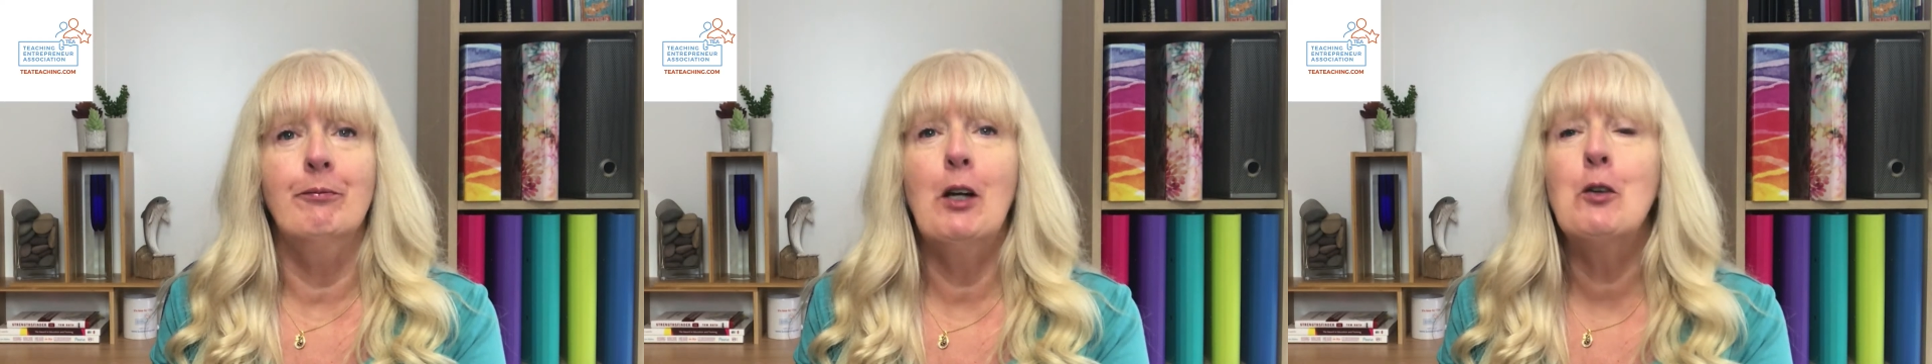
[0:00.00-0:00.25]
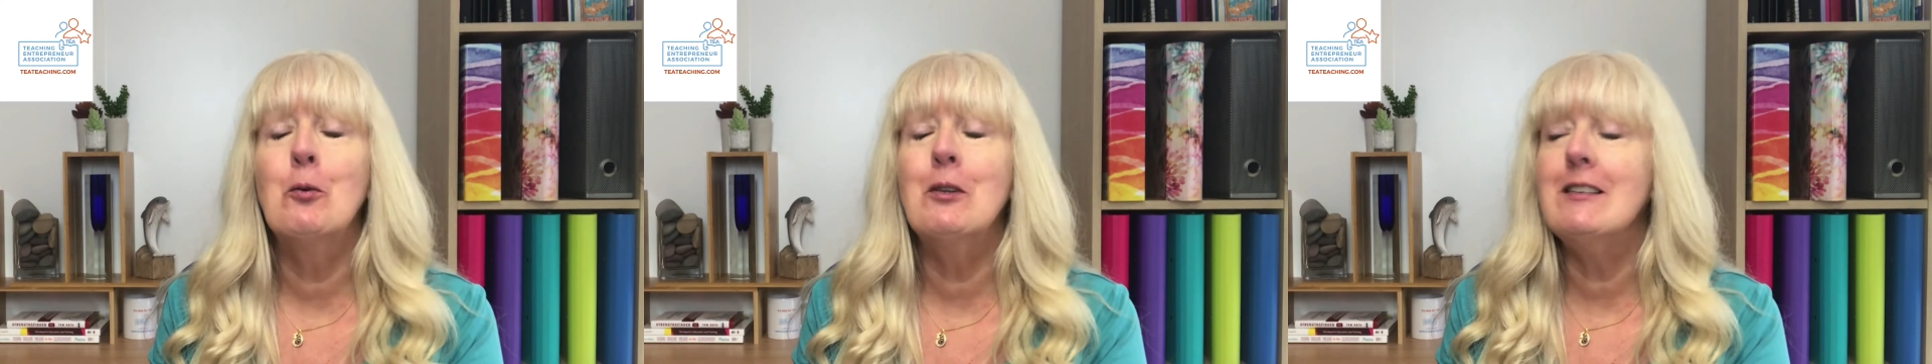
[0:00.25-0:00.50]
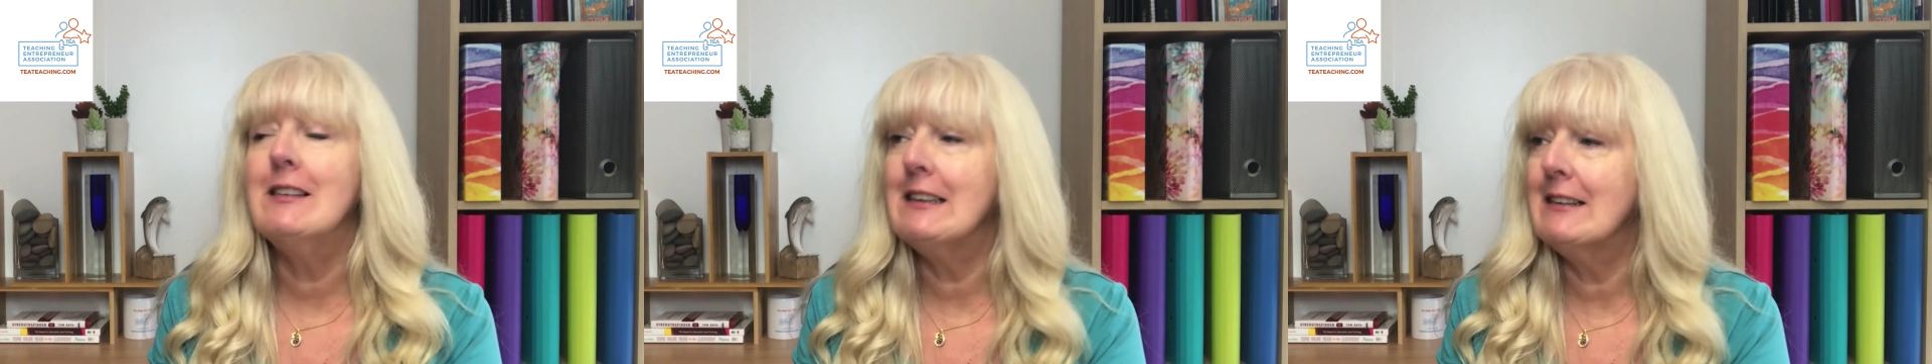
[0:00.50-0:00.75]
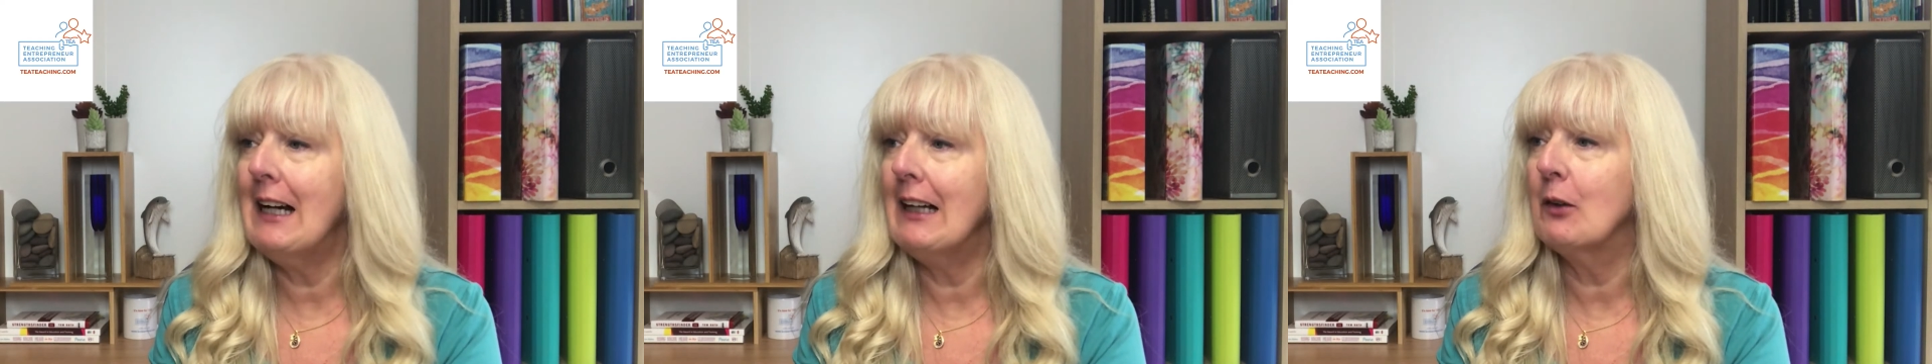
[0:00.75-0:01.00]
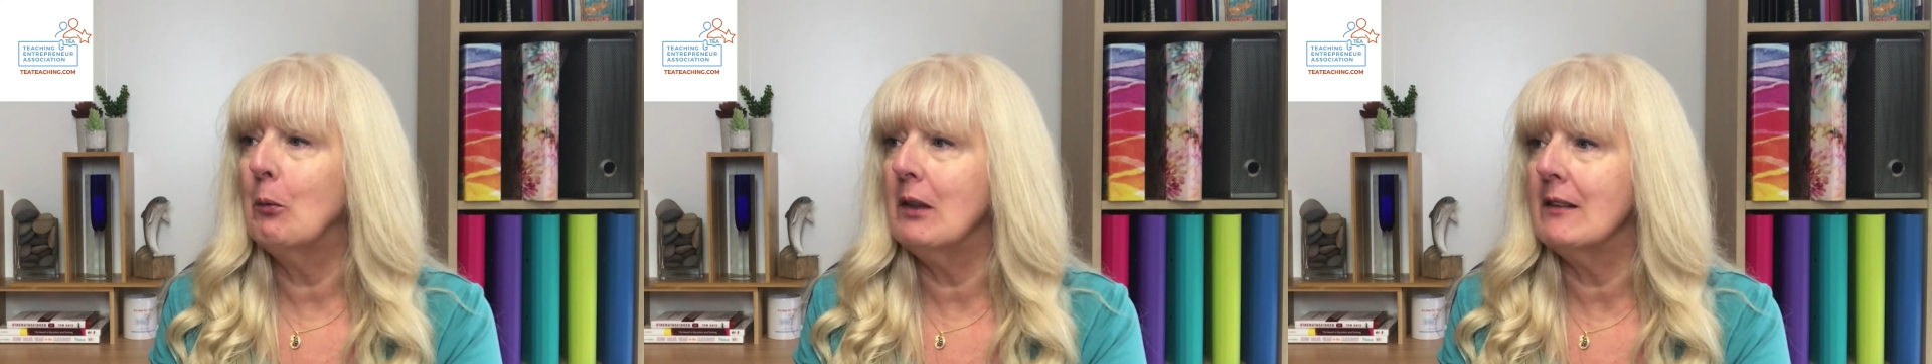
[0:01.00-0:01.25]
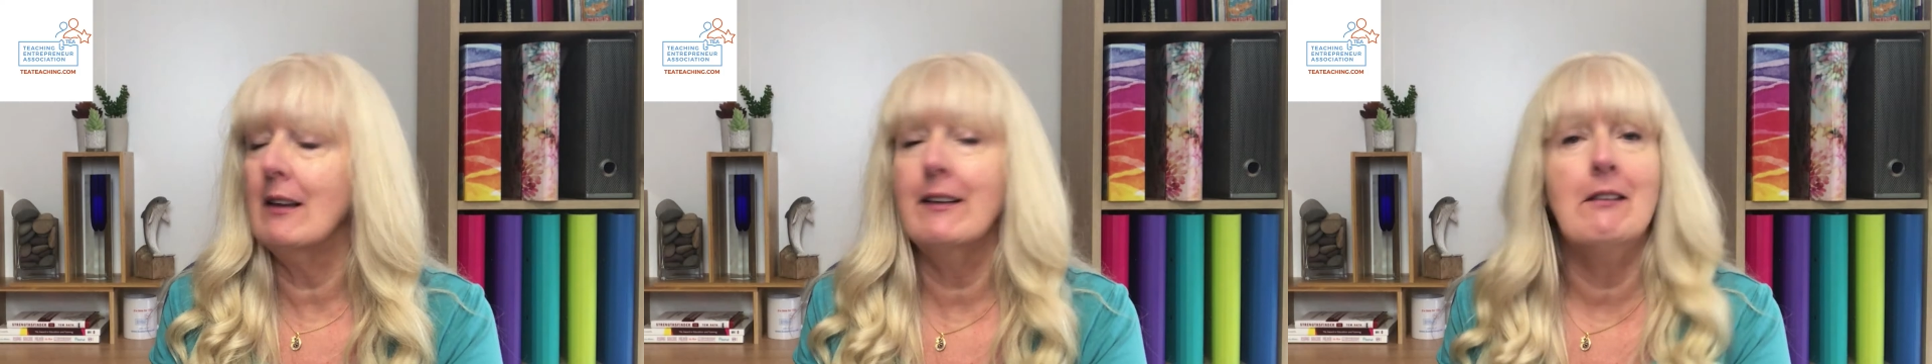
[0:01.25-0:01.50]
Those were his exact
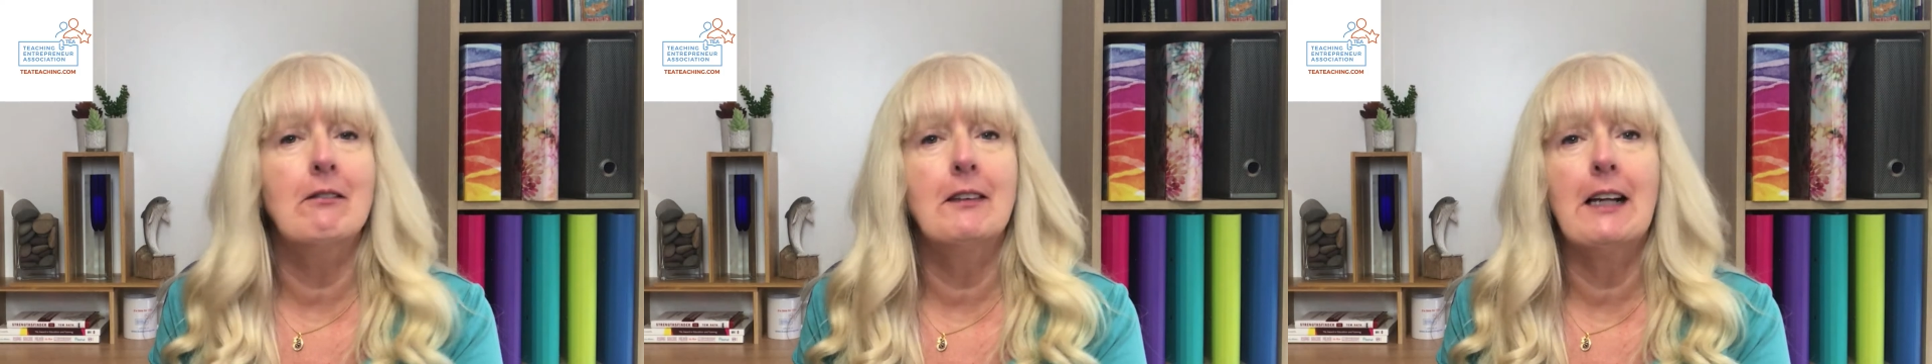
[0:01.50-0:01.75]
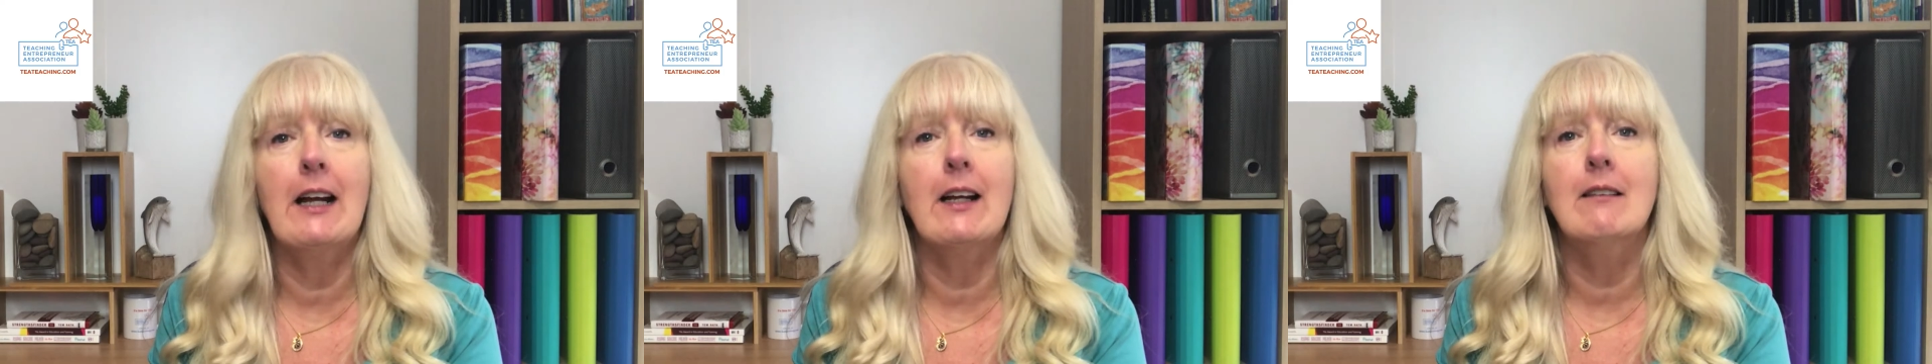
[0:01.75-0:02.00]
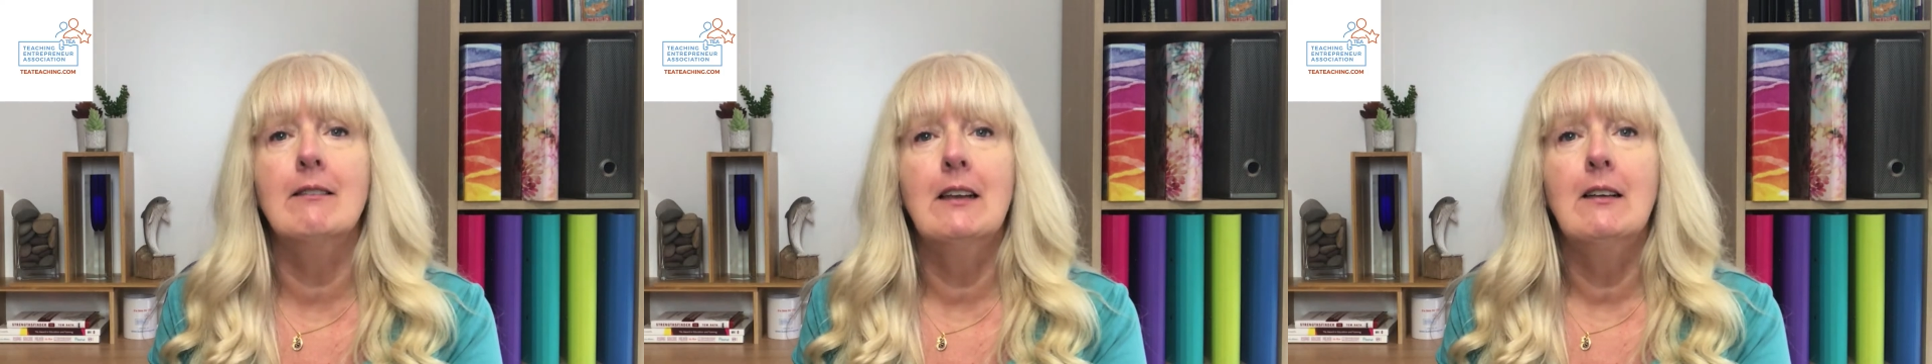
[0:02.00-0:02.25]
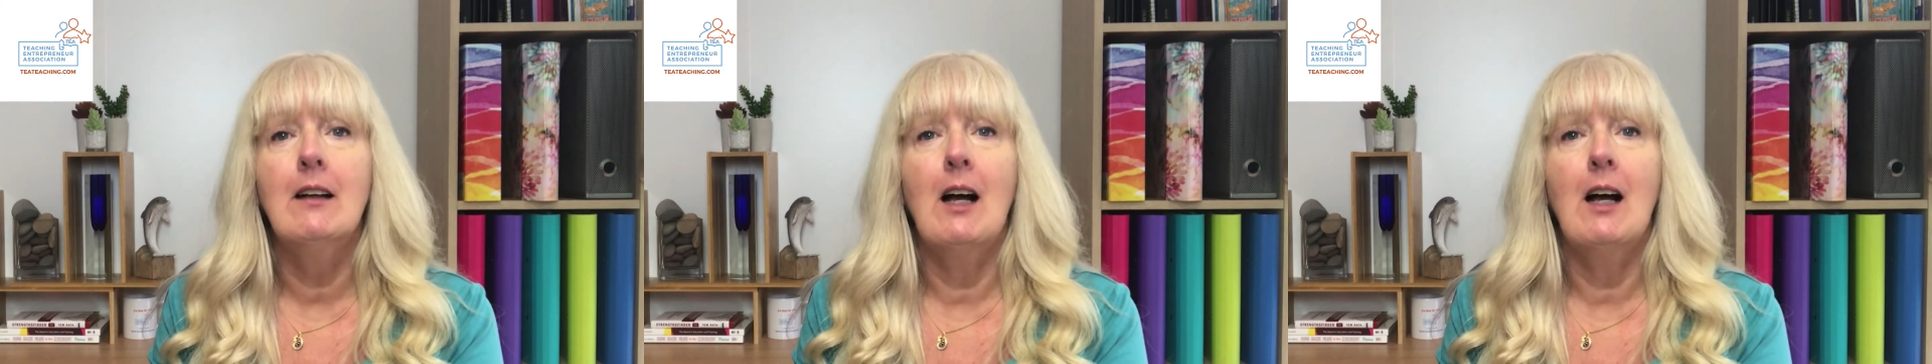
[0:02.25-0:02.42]
words. I'll never forget it.